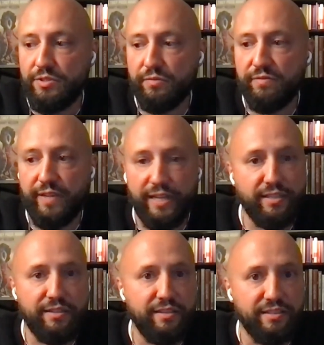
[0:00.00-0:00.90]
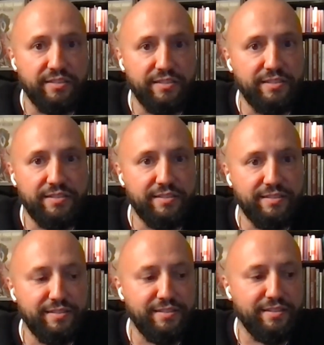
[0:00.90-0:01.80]
vent
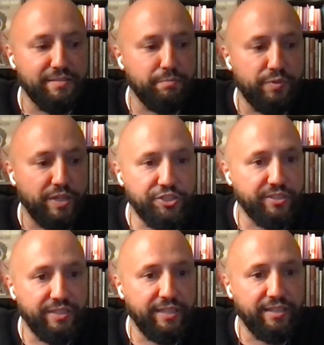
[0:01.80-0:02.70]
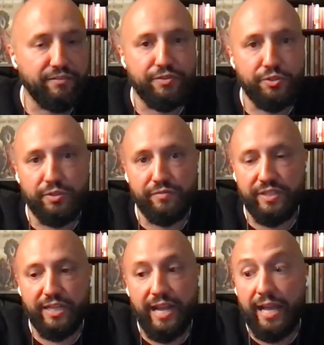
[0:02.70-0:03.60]
this pressure in
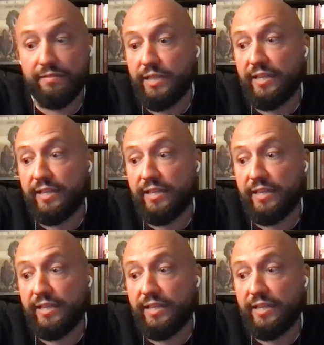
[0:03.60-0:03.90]
photography that